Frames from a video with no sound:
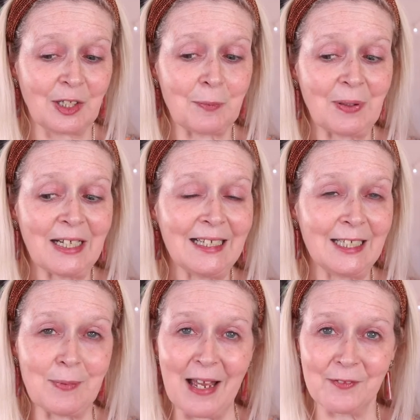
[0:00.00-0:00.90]

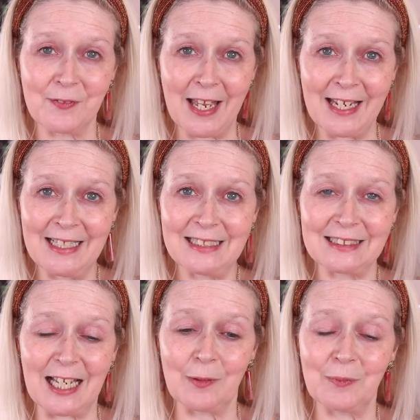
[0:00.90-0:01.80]
completely bare face,
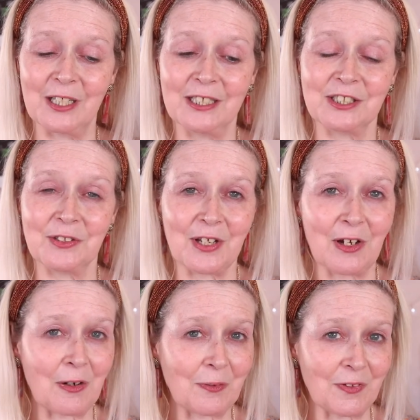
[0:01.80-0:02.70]
and we're going to do the
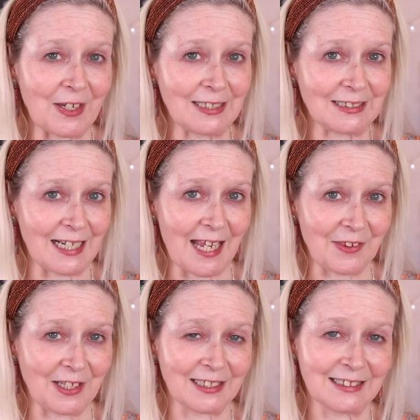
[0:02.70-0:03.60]
whole thing
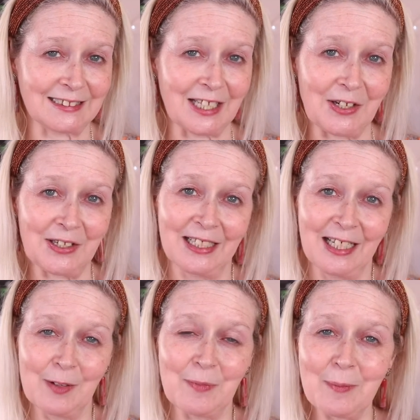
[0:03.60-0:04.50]
together. So
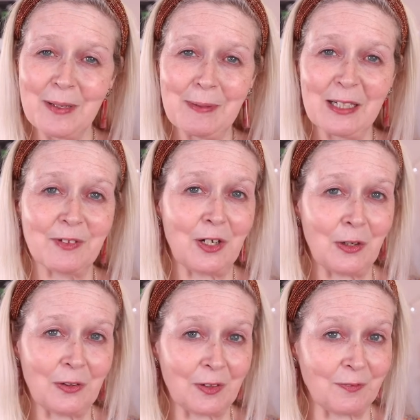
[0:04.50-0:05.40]
might be a bit of a
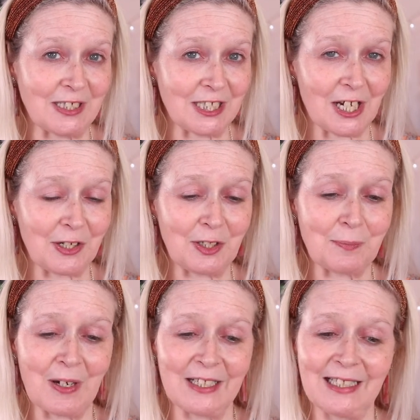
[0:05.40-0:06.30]
longer video. You
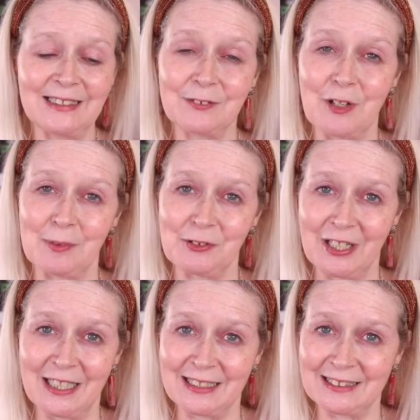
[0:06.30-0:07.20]
might need to grab a
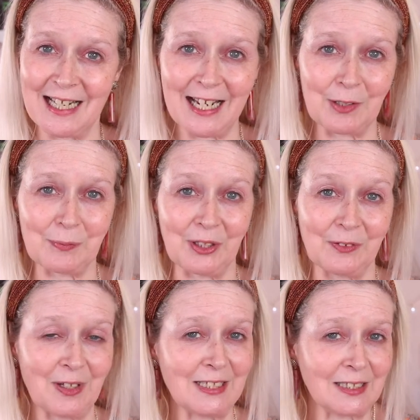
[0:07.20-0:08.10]
drink and a snack and put your
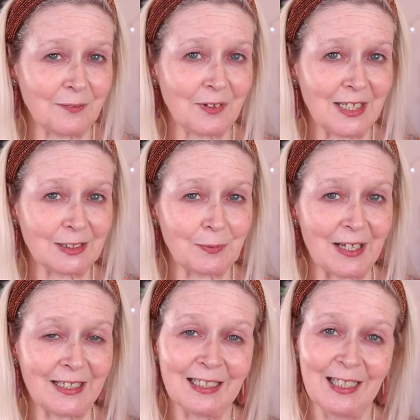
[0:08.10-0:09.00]
feet up for this
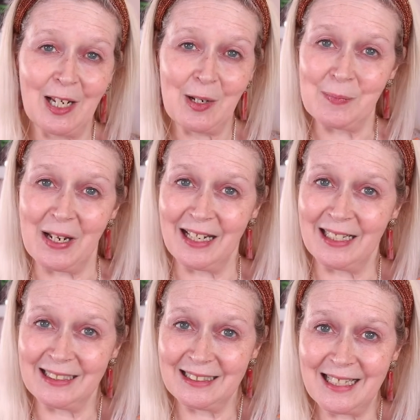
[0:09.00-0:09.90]
one.
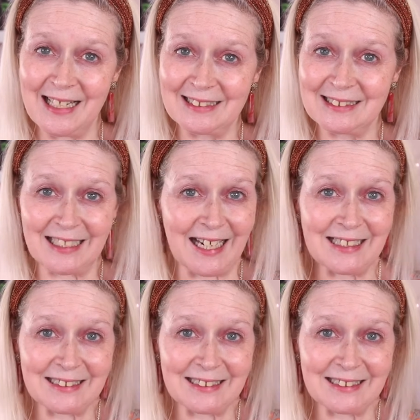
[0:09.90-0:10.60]
But let's get